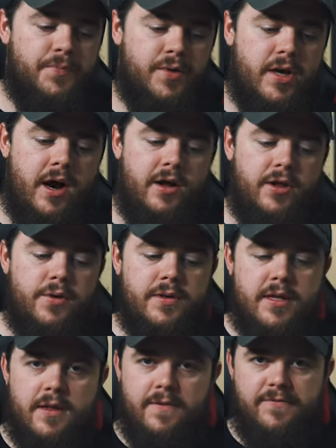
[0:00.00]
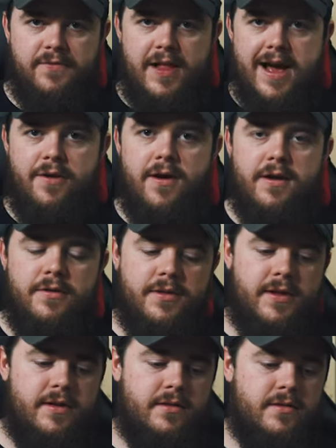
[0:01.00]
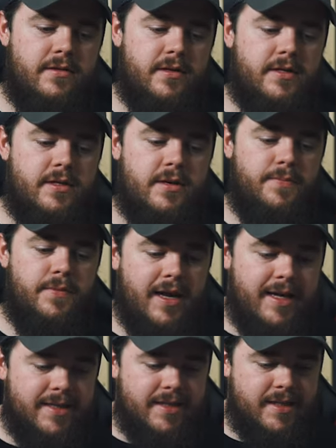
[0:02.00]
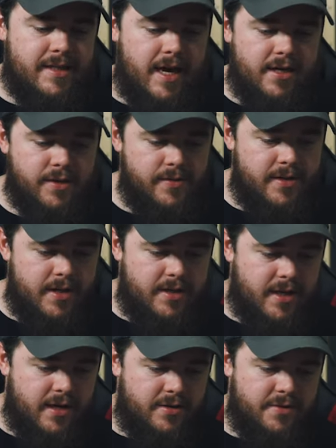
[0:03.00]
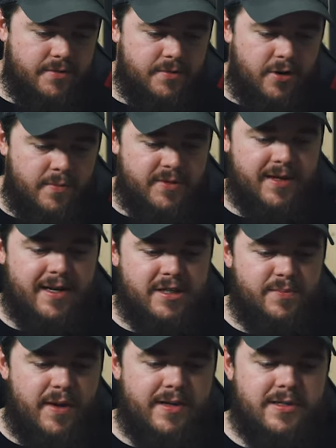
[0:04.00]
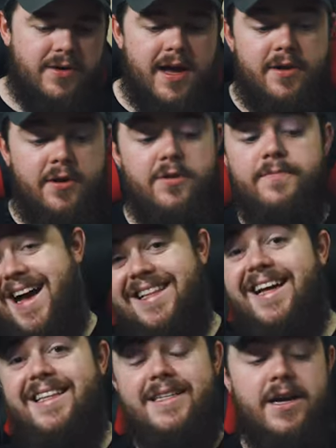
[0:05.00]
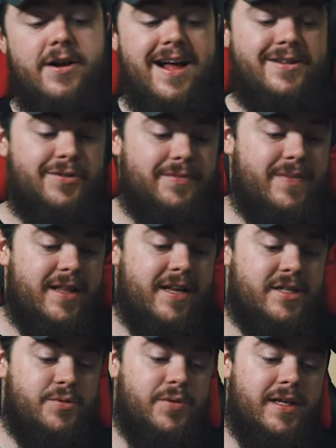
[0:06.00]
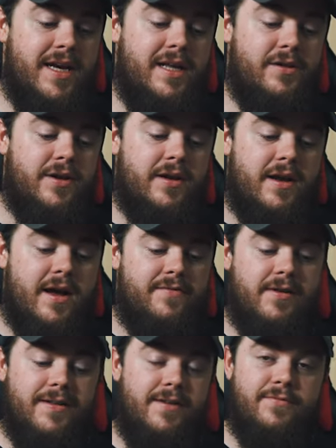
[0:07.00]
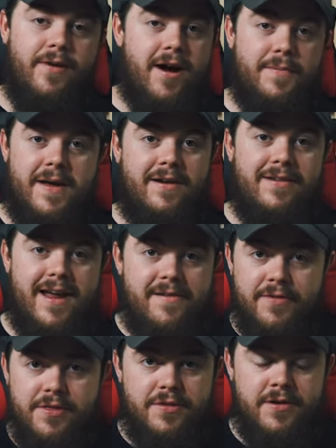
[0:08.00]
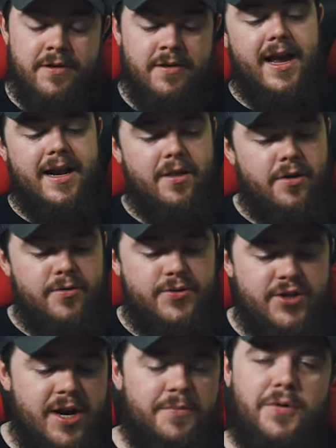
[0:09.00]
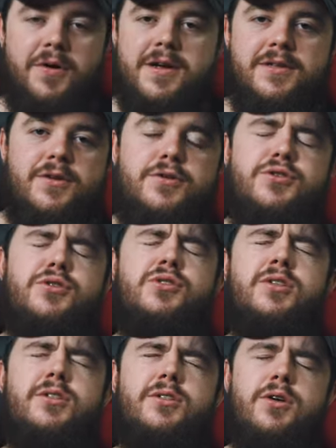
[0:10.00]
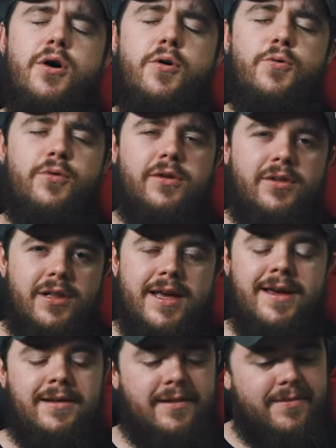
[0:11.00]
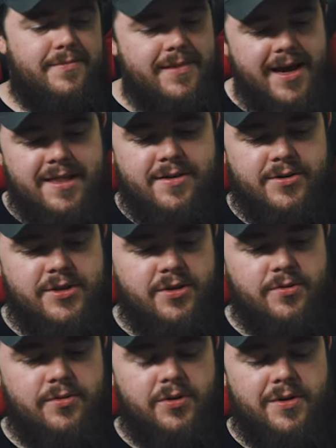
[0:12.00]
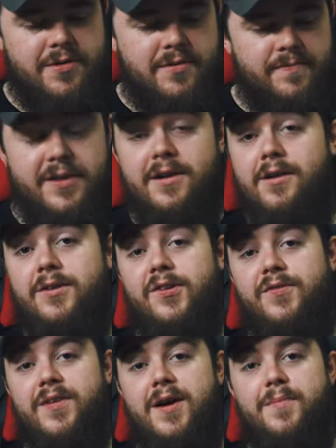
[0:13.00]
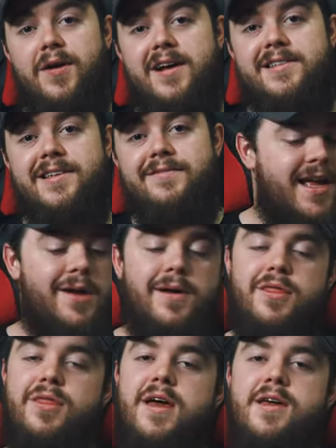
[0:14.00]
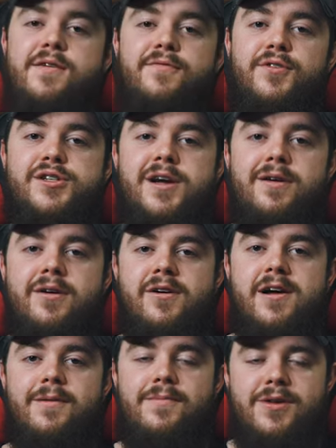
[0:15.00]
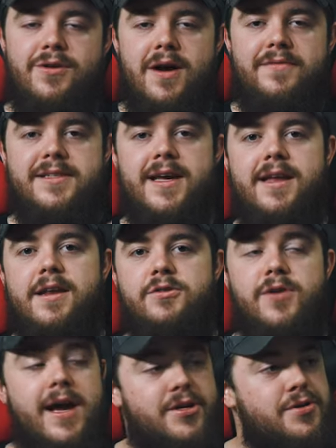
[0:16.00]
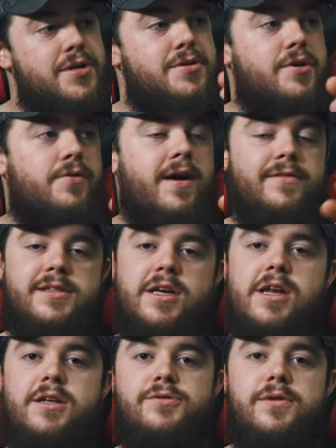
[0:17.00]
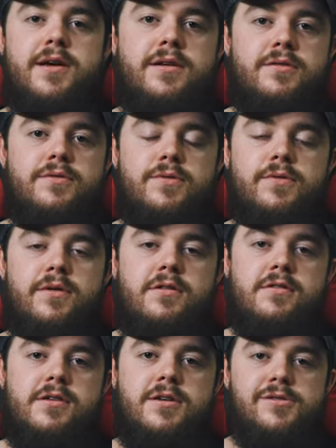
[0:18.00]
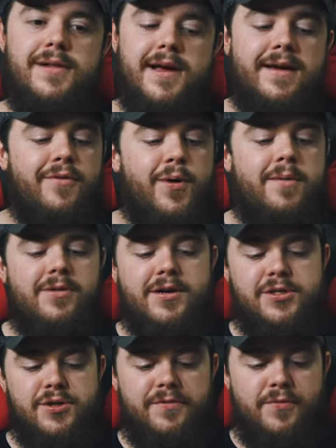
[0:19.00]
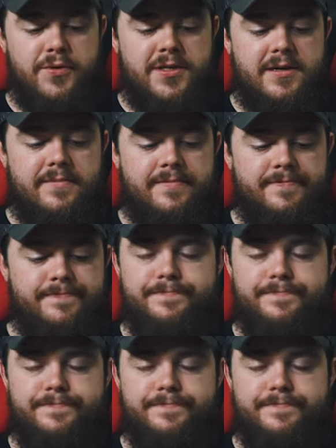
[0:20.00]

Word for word: with a hollow and then a flat grind on the, the tip. I guess it's a Tonto. Is that a Tonto? Almost like a Sponto. I don't know. I like the Pterodactyl. I think it's a really neat looking knife. I love rock pattern everything. And those Shamwaris are just so clean. Man, they're so clean, but they're also very pricey. Anyway, thank you for sharing, Graham. You don't have a second entry. Actually, you don't have a second entry into the July giveaway because you're 14.